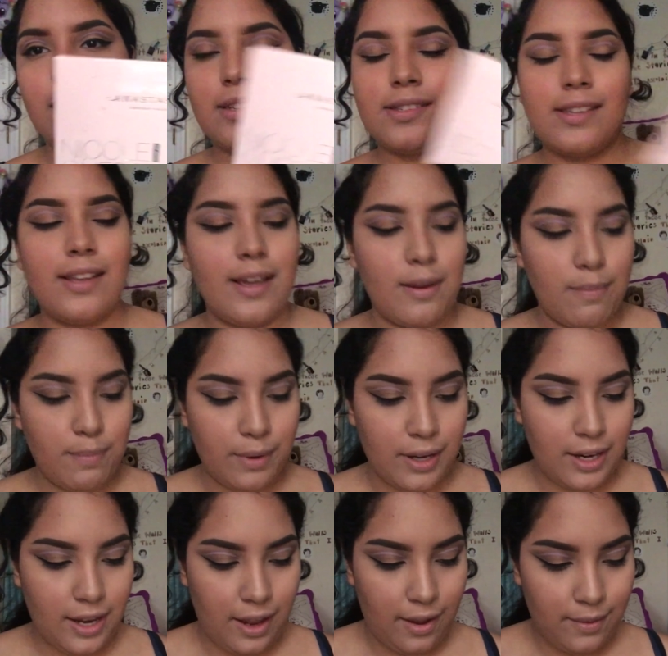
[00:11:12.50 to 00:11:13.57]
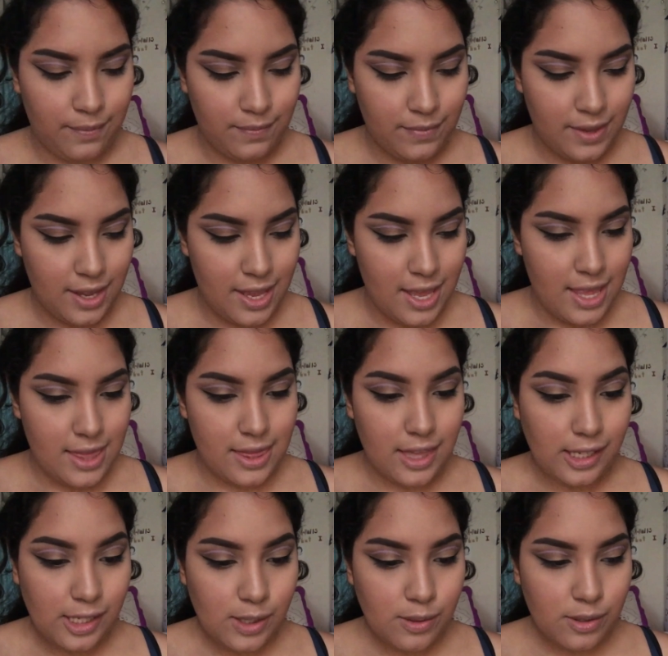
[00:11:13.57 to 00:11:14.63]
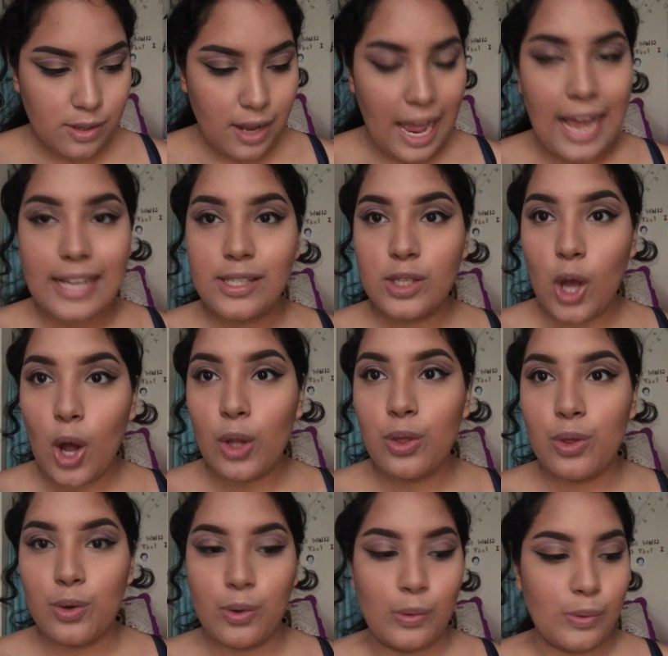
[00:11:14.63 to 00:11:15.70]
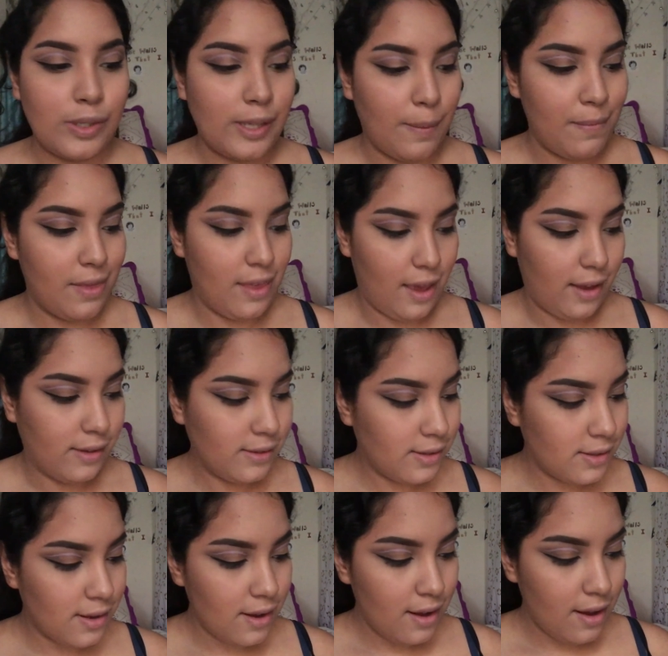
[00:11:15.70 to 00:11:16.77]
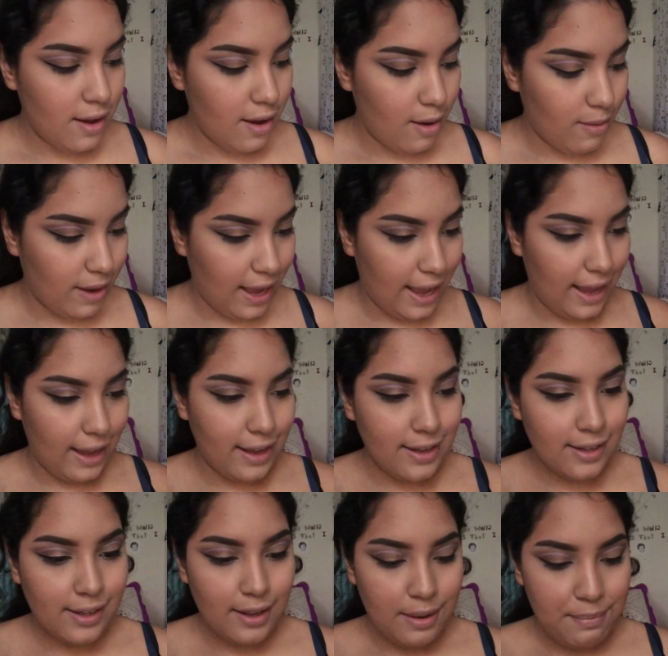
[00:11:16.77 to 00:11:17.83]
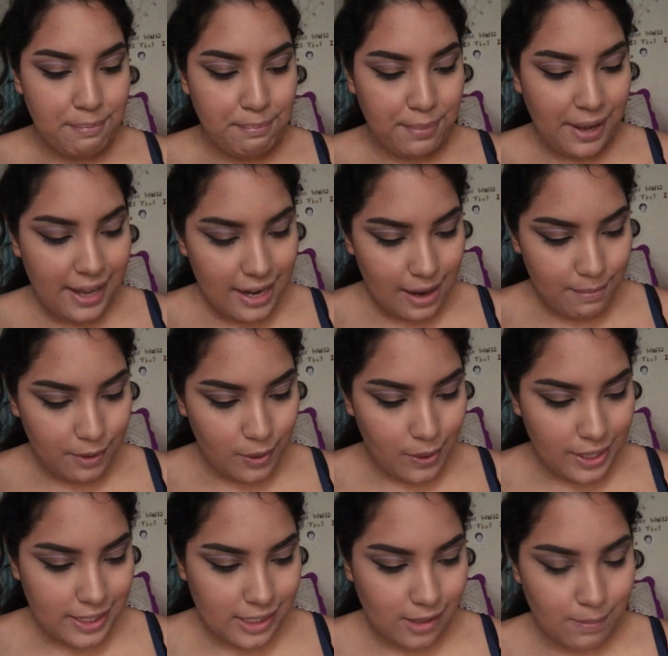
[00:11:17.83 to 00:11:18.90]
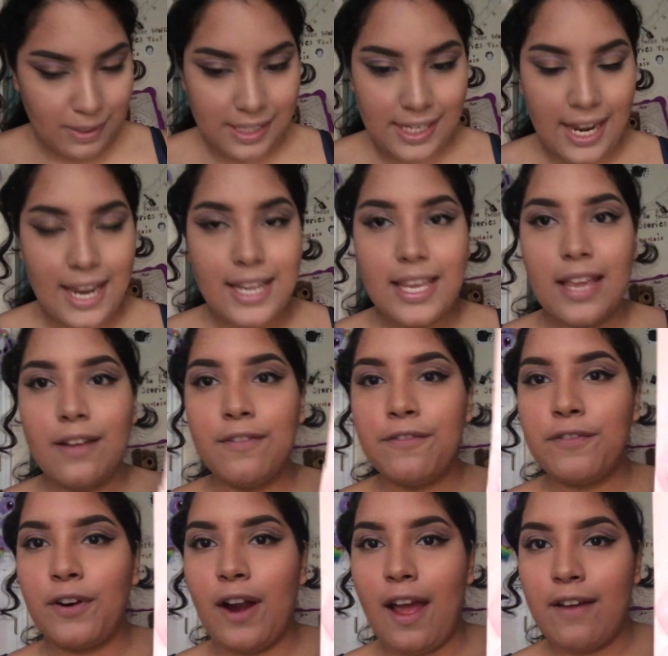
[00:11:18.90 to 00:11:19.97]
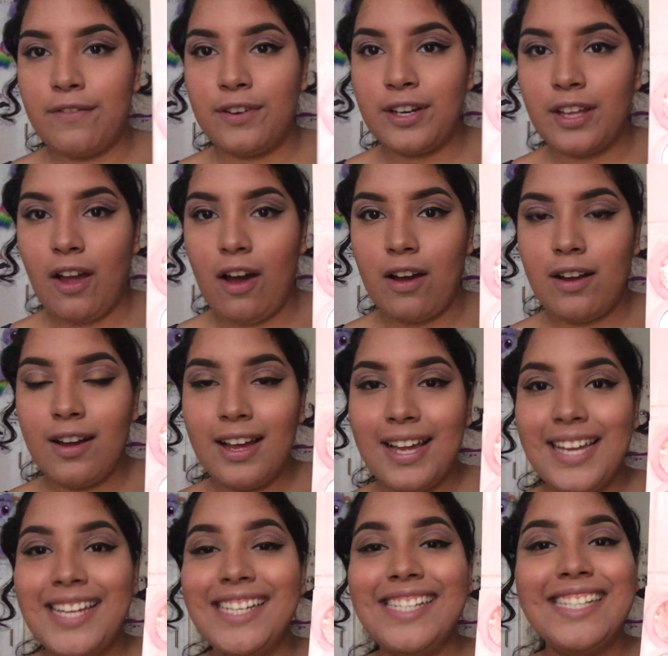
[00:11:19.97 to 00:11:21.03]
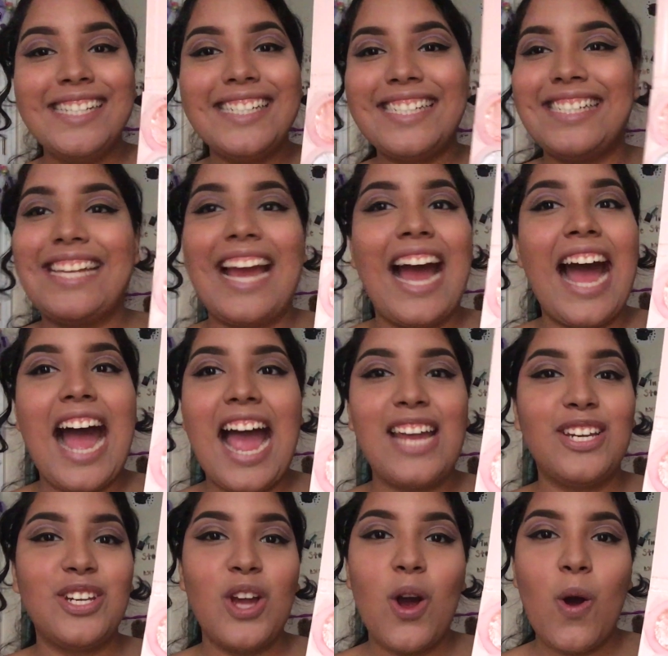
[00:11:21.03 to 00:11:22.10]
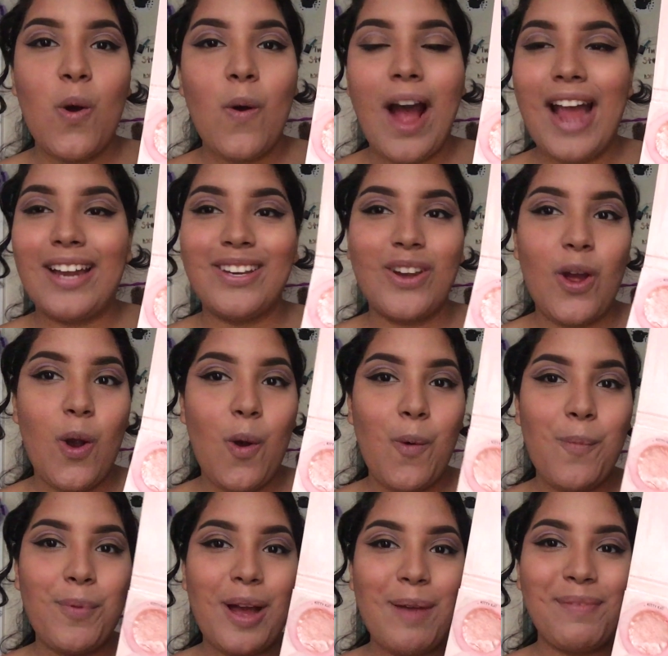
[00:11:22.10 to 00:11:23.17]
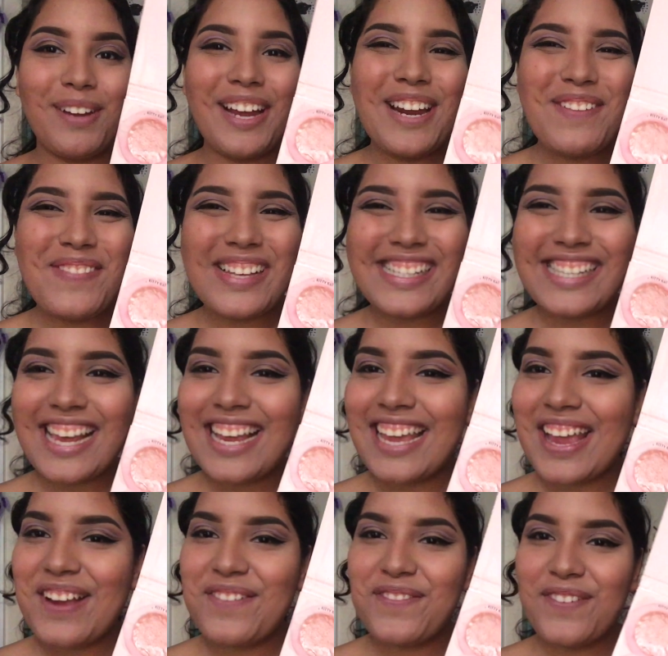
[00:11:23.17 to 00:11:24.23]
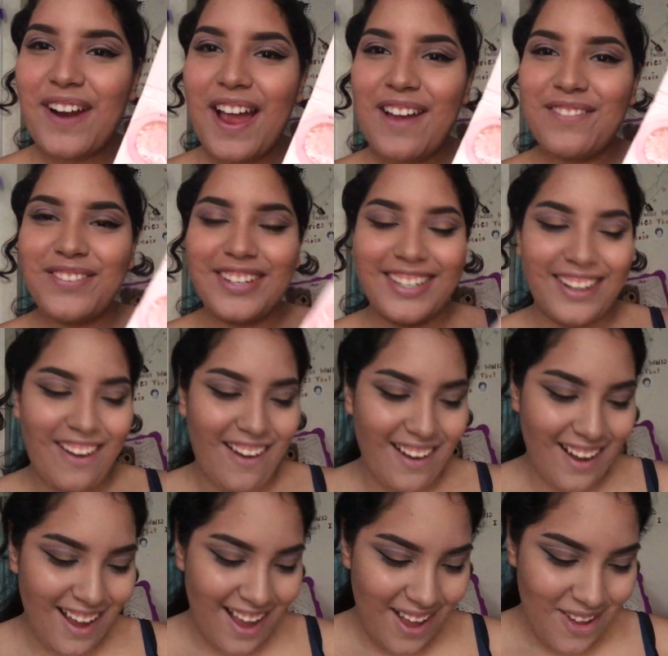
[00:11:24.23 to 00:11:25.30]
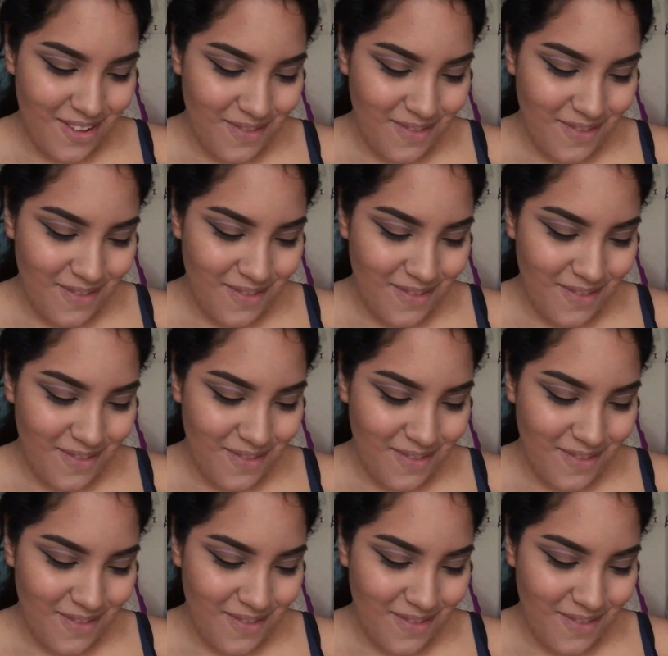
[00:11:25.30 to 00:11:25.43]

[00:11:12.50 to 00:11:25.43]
really see it, but yeah. This has gone through some things, okay? But I'm going to be taking Forever Young. Yeah, I know, but I'm going to be taking Forever Young